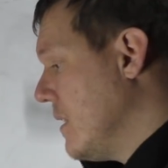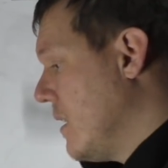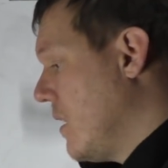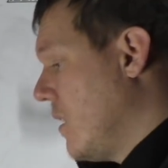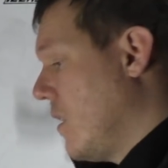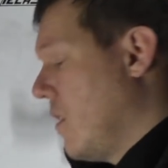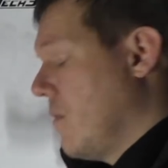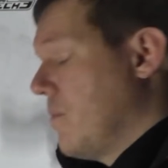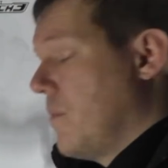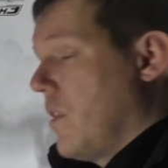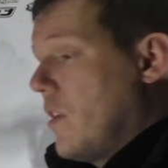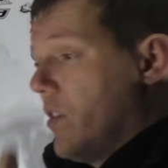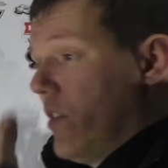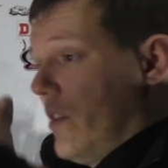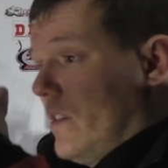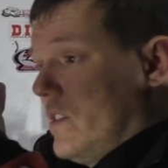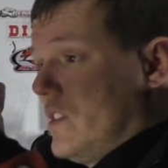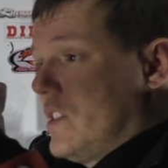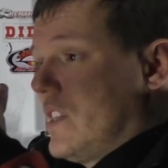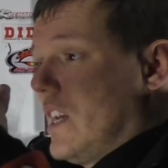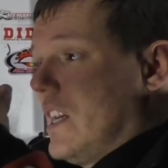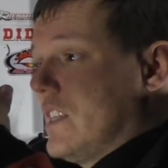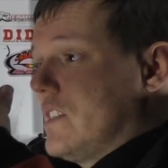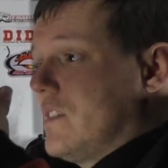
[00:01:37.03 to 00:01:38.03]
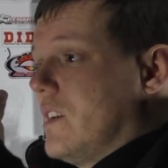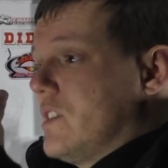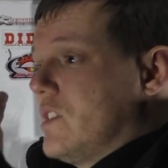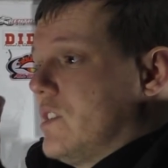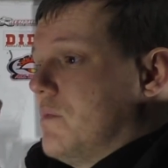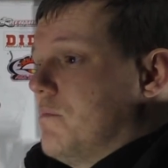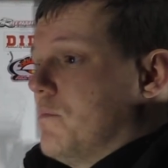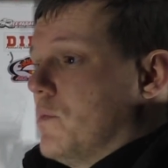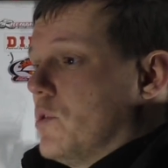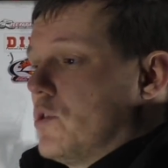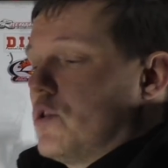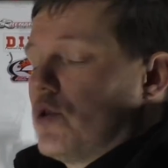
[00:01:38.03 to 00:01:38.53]
They'll start to
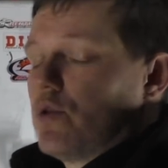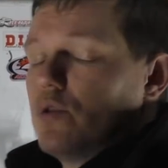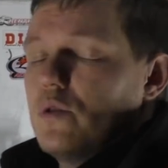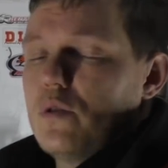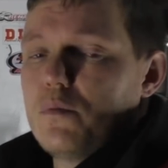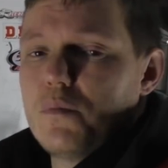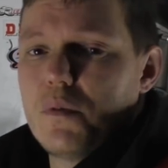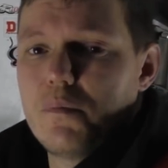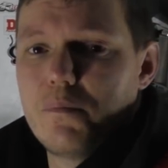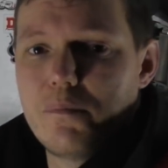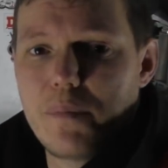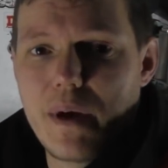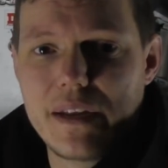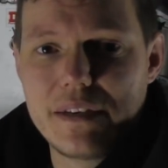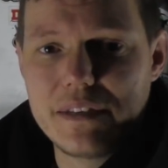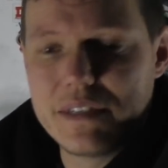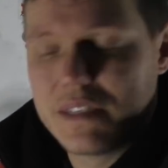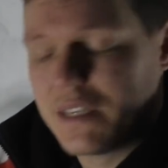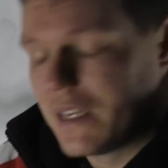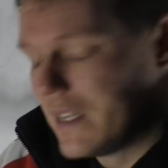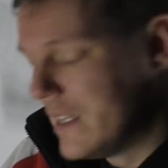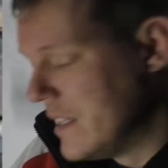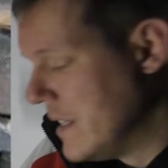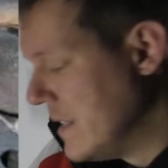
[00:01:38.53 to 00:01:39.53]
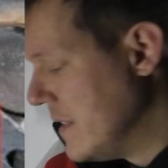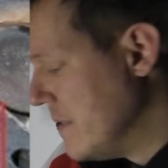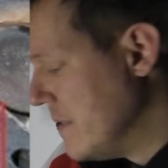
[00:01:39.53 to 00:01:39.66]
actually mushroom and bend.